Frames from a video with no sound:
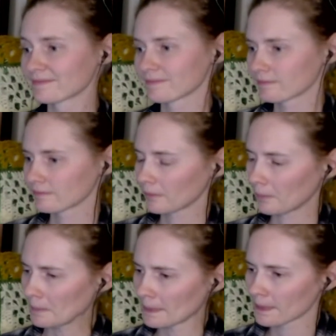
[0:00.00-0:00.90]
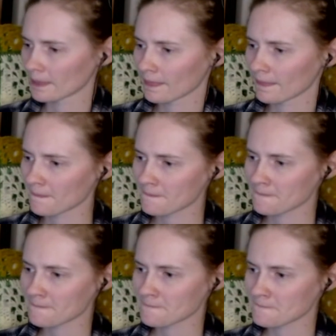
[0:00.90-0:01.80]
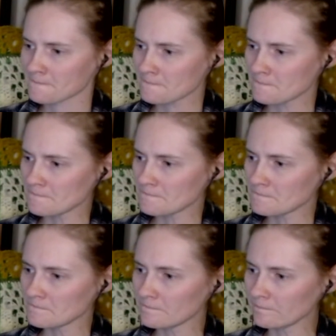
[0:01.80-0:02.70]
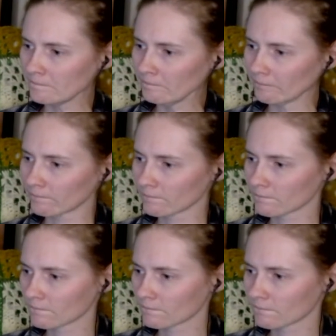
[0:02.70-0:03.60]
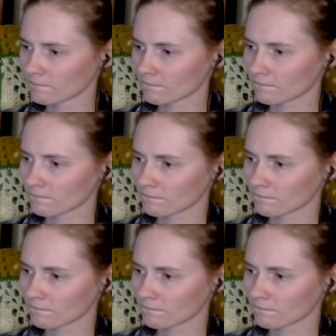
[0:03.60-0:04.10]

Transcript: [no speech]